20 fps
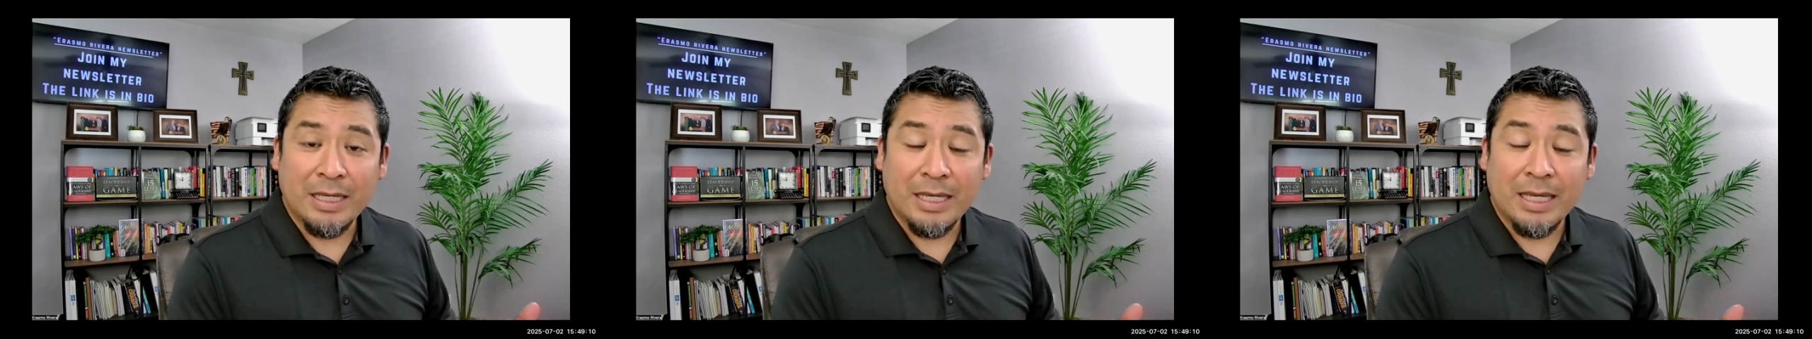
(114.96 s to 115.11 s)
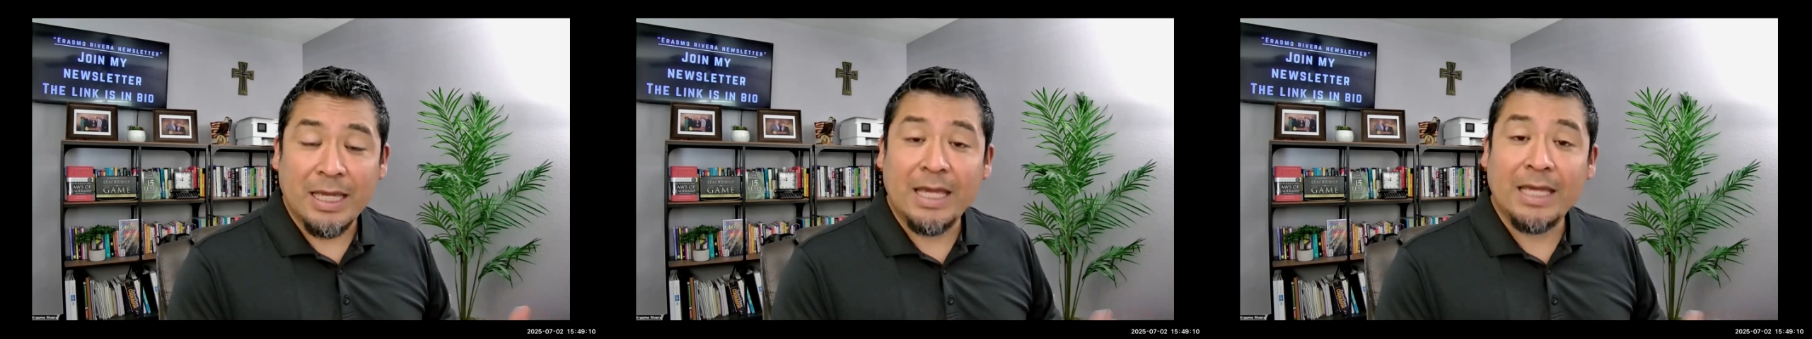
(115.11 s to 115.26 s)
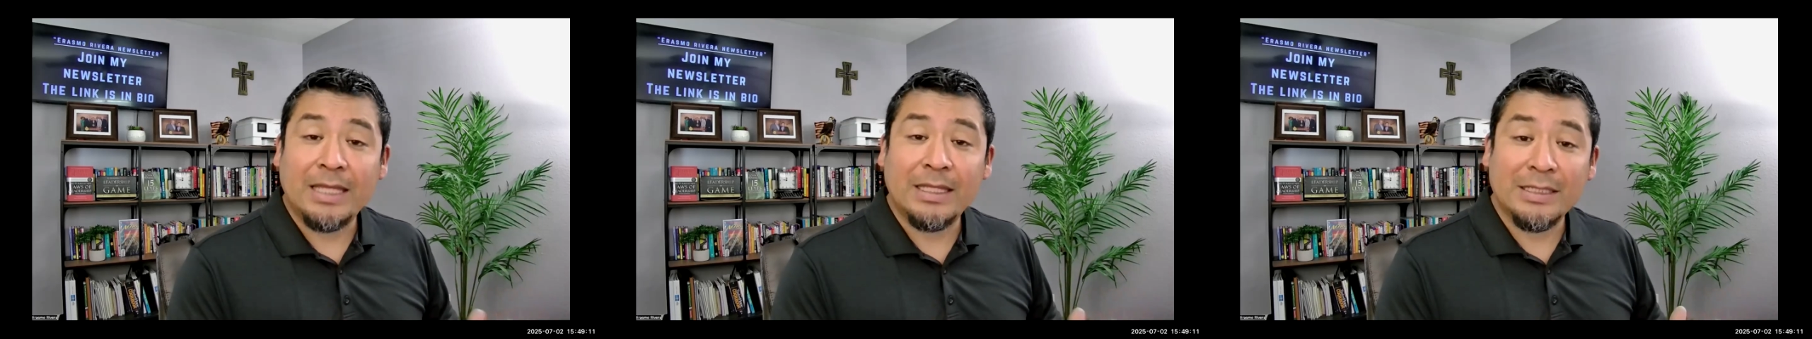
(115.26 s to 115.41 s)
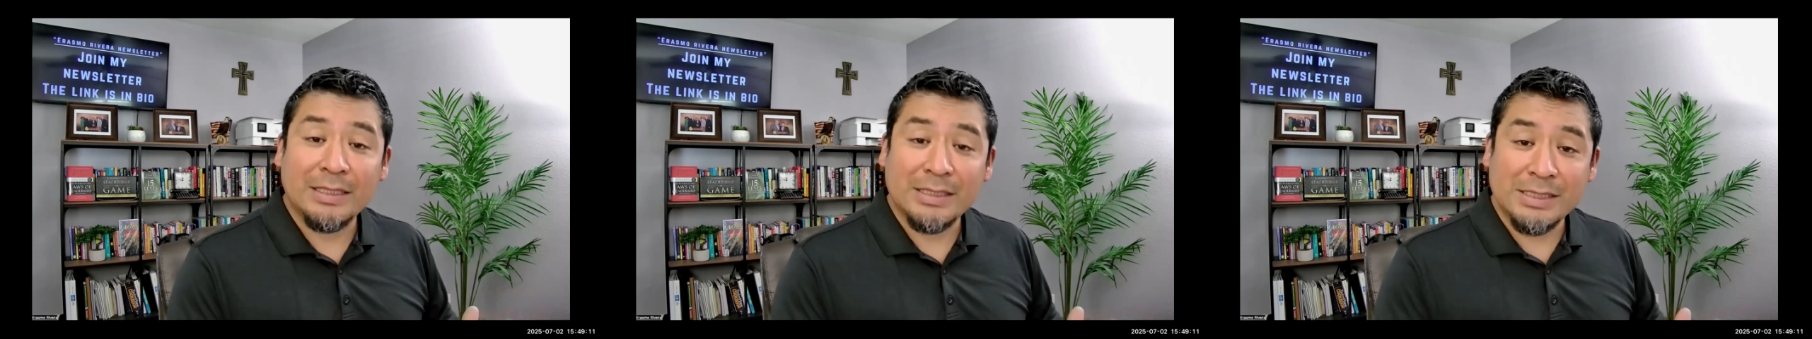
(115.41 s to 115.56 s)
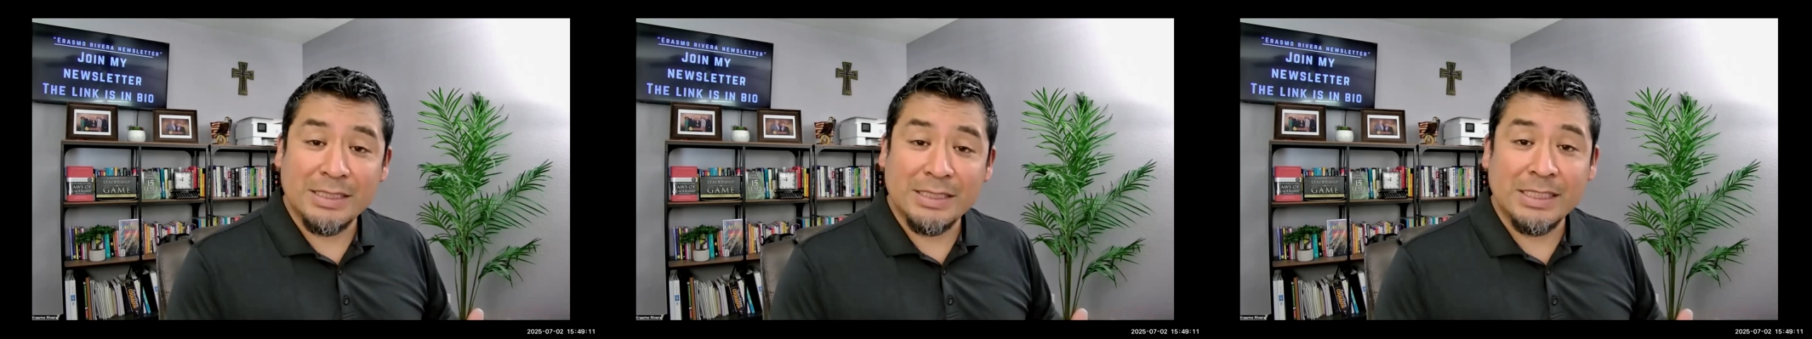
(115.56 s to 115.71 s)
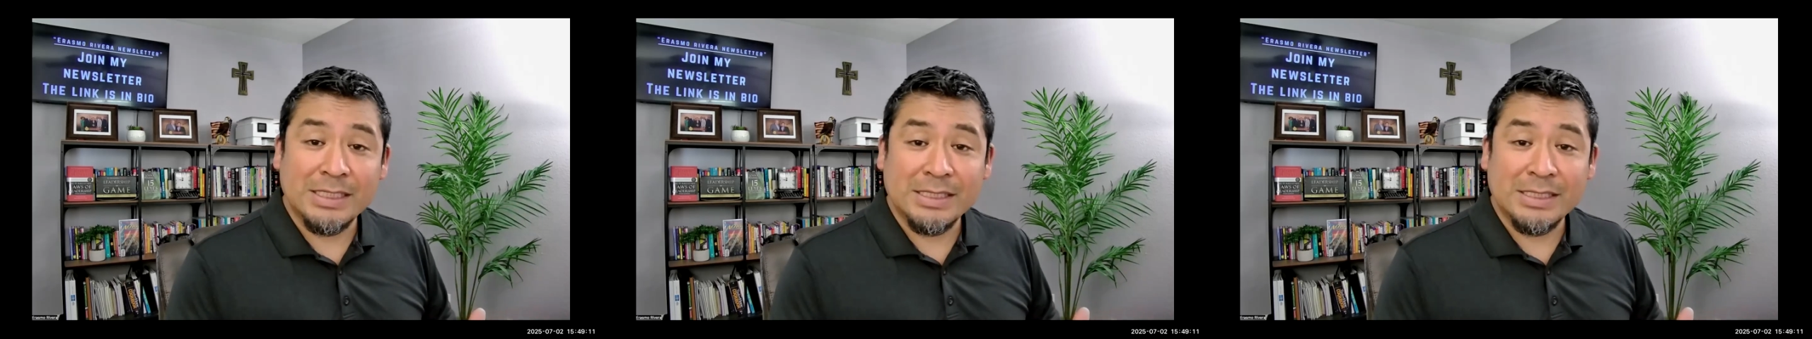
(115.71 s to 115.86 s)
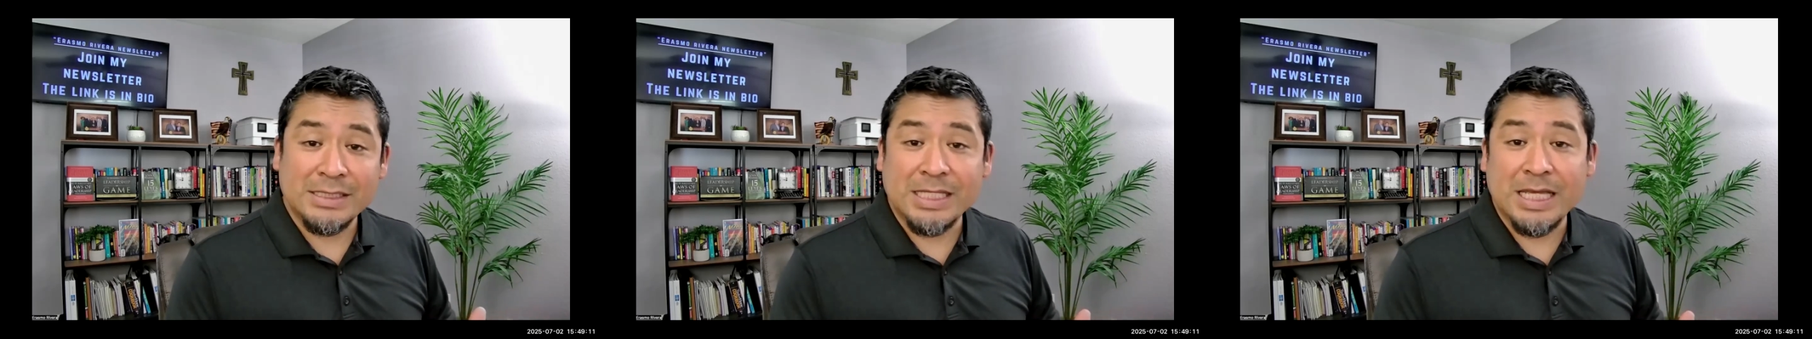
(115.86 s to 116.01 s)
and the
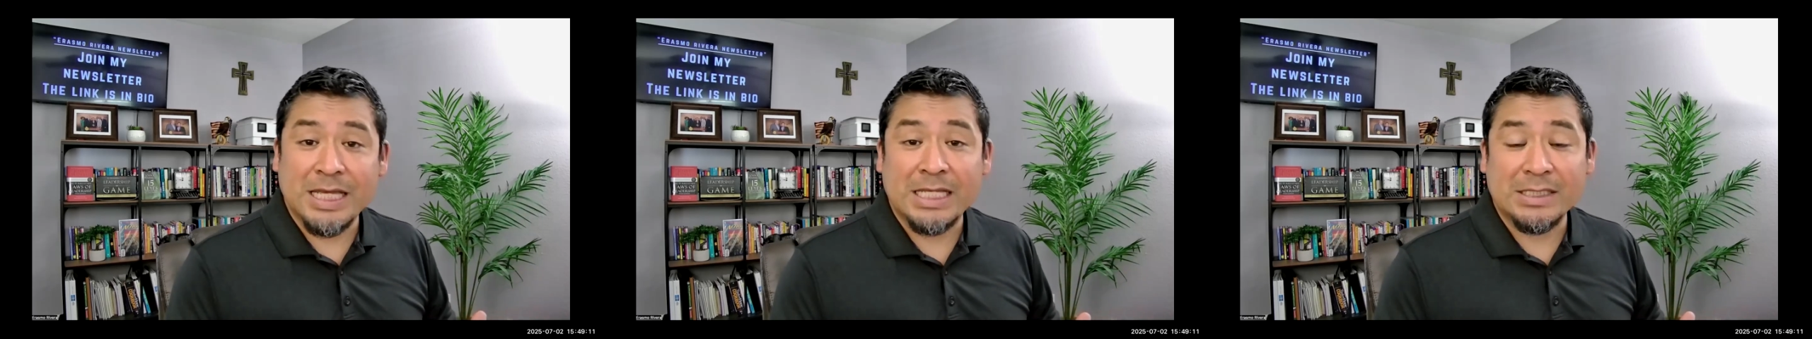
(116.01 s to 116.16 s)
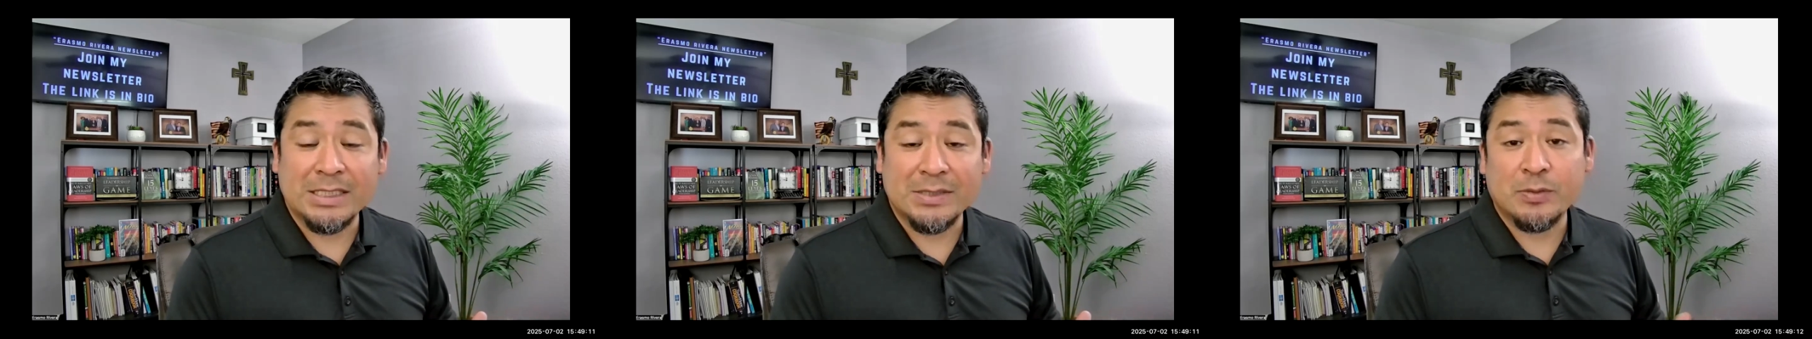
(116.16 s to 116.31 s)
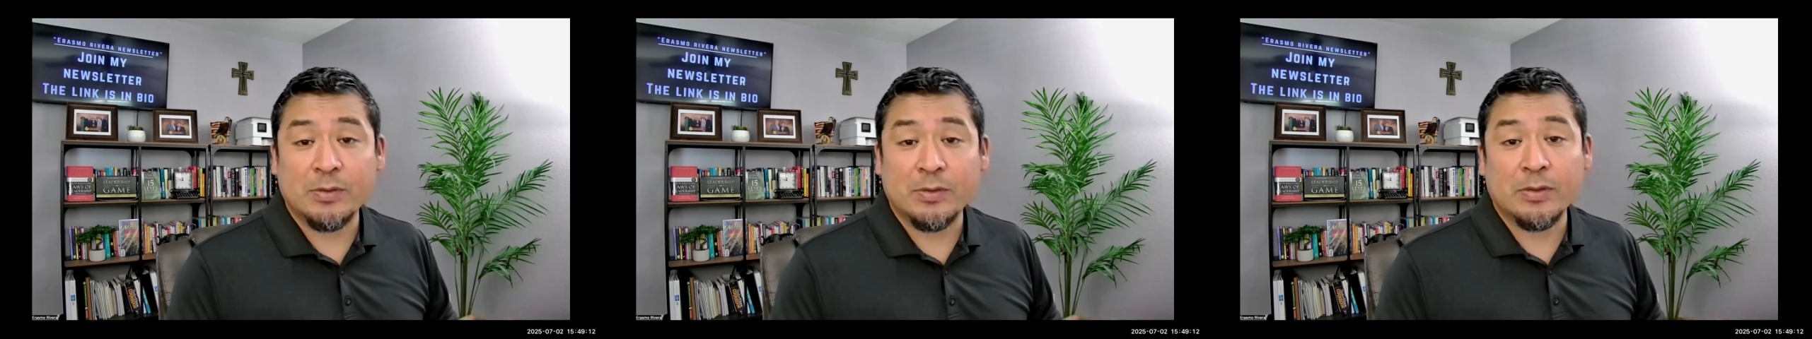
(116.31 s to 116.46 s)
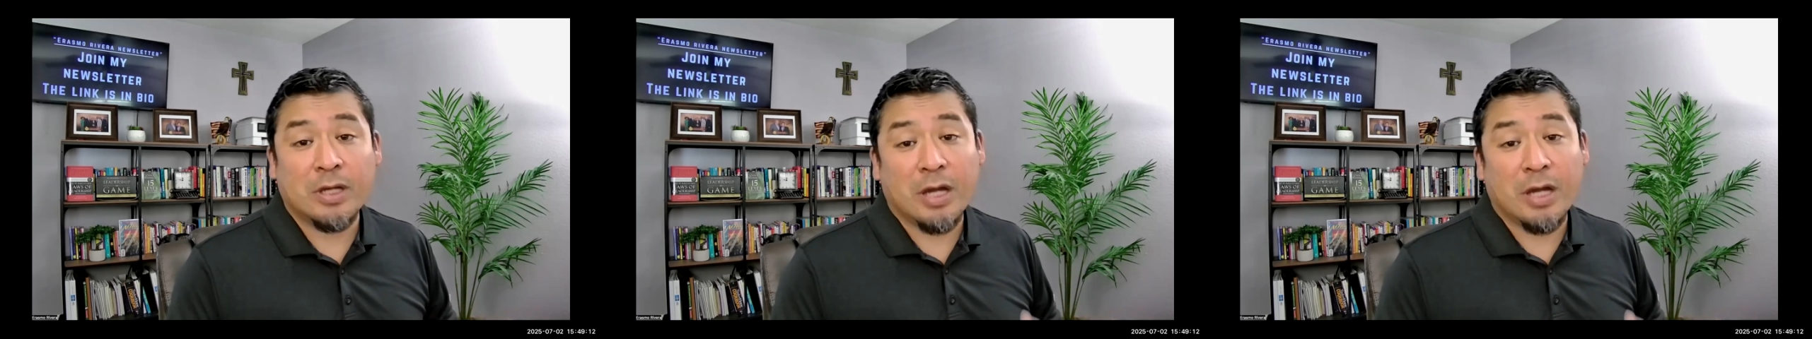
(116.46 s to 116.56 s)
C stands for